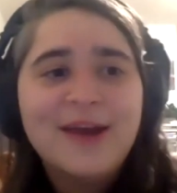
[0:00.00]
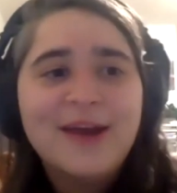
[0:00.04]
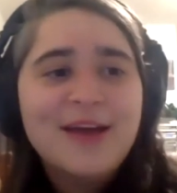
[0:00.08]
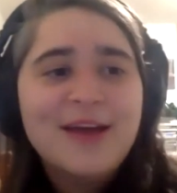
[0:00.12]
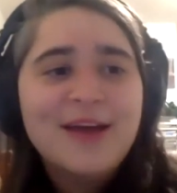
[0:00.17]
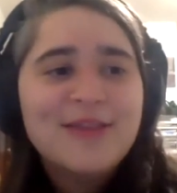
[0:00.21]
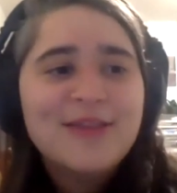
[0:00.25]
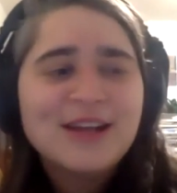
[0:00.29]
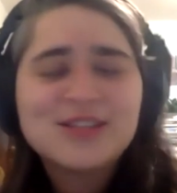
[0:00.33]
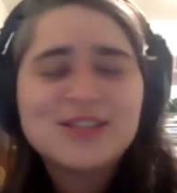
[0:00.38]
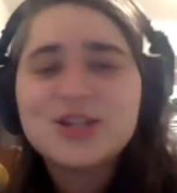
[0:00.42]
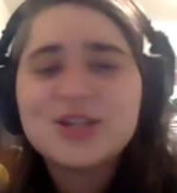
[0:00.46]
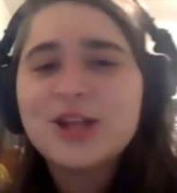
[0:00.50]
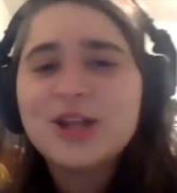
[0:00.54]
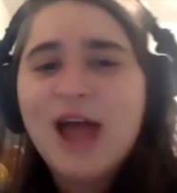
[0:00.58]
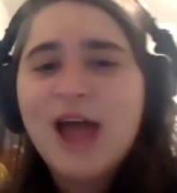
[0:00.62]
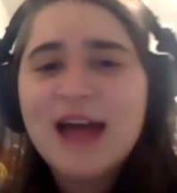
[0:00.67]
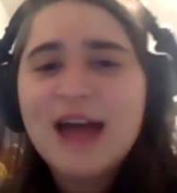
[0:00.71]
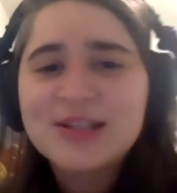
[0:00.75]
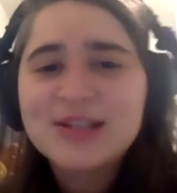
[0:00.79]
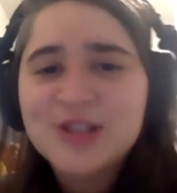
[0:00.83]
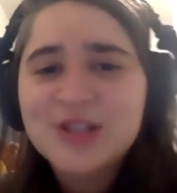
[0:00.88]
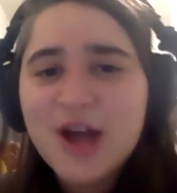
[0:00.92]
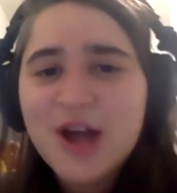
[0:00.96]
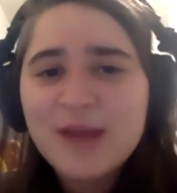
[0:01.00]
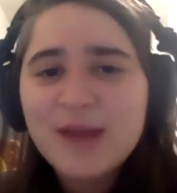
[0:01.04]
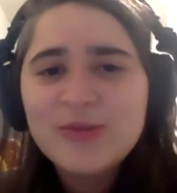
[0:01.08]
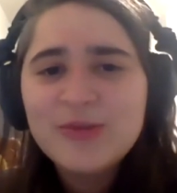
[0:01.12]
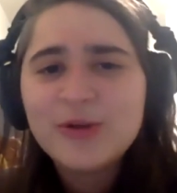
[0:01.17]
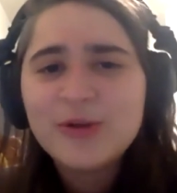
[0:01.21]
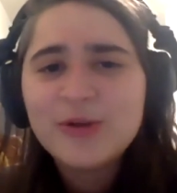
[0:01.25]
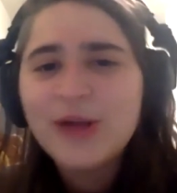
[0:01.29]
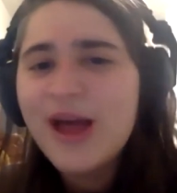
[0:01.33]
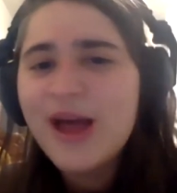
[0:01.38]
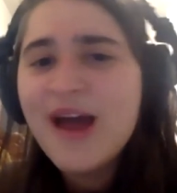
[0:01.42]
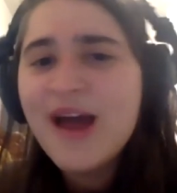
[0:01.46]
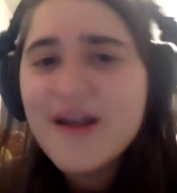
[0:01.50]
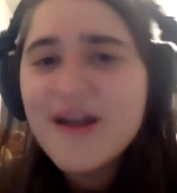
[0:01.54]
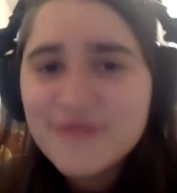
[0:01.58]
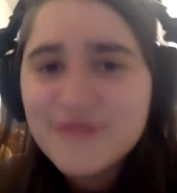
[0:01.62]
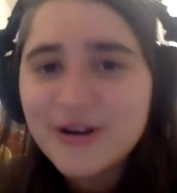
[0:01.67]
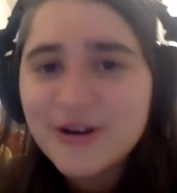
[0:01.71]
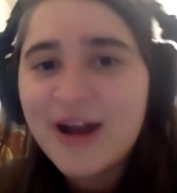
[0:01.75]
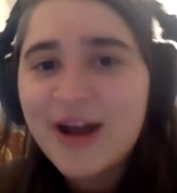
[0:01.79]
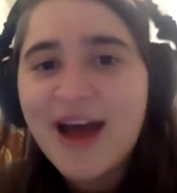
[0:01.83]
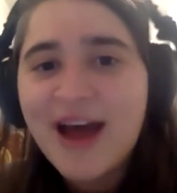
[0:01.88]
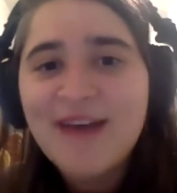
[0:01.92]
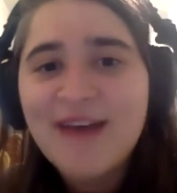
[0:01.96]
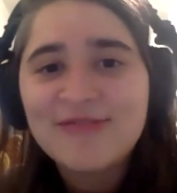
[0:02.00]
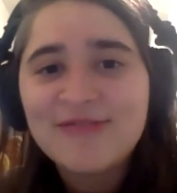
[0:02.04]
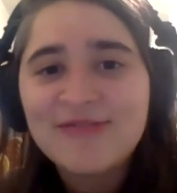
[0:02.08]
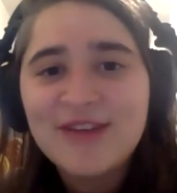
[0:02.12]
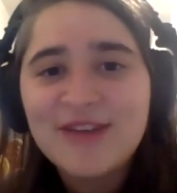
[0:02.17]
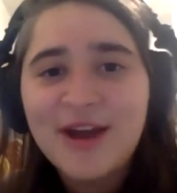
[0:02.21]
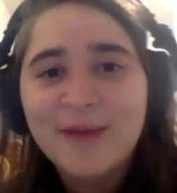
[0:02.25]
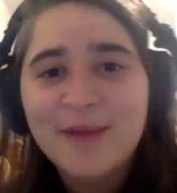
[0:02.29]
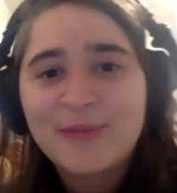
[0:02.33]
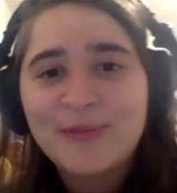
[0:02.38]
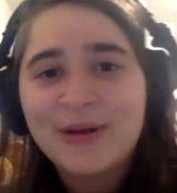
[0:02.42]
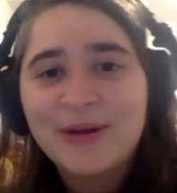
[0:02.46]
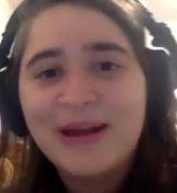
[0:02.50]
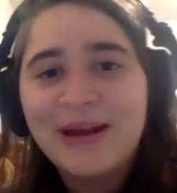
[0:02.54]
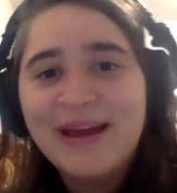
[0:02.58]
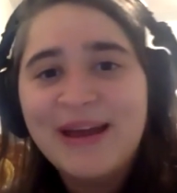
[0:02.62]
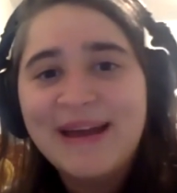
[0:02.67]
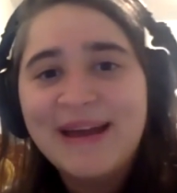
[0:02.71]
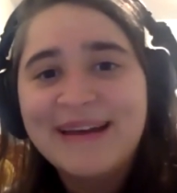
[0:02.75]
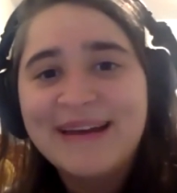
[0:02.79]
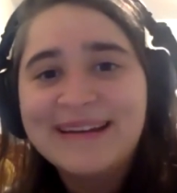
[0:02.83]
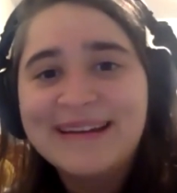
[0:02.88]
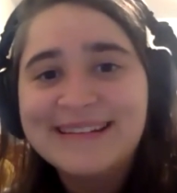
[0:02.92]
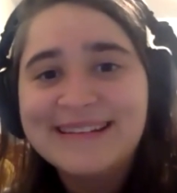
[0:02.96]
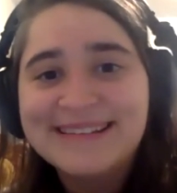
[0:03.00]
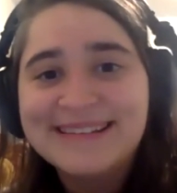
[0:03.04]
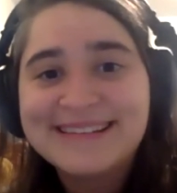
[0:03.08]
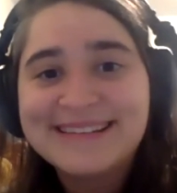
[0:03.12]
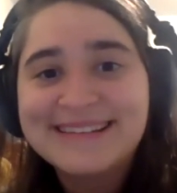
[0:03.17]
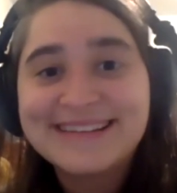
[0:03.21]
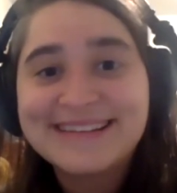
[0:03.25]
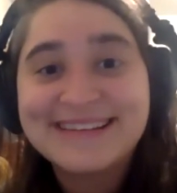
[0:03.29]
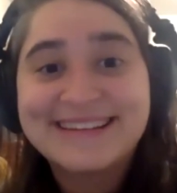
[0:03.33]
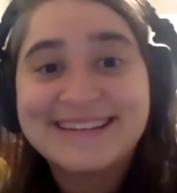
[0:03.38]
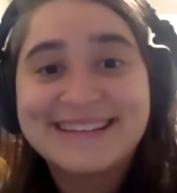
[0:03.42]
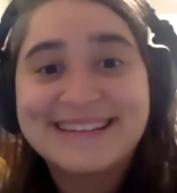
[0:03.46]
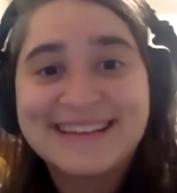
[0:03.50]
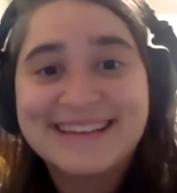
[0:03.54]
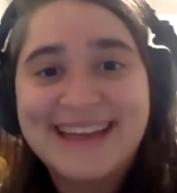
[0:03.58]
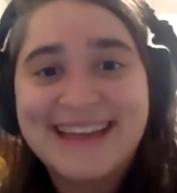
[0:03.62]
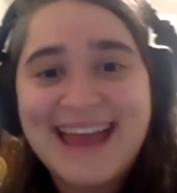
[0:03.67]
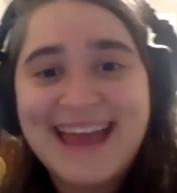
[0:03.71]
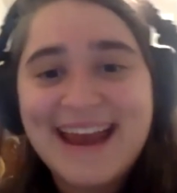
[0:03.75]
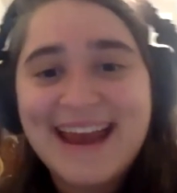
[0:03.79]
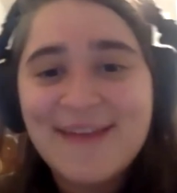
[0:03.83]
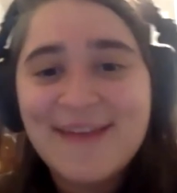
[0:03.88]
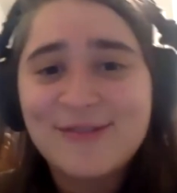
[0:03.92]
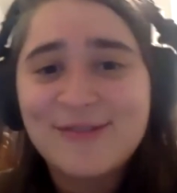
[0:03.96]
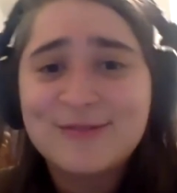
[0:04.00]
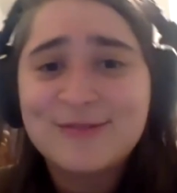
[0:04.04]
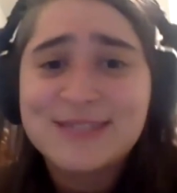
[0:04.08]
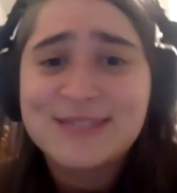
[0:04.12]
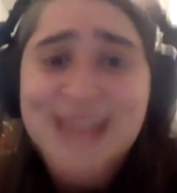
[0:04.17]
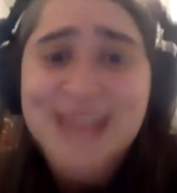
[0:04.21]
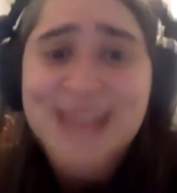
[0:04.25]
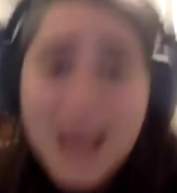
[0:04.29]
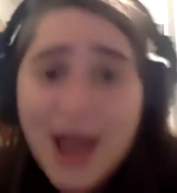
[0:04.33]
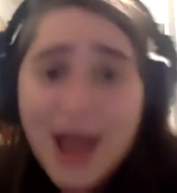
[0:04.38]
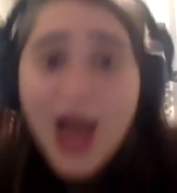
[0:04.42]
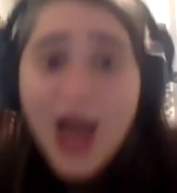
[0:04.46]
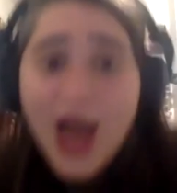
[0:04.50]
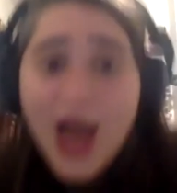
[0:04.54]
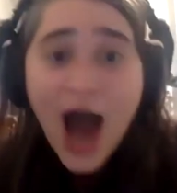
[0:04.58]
That's the last time you'll ever have the upper hand. And everyone was like, and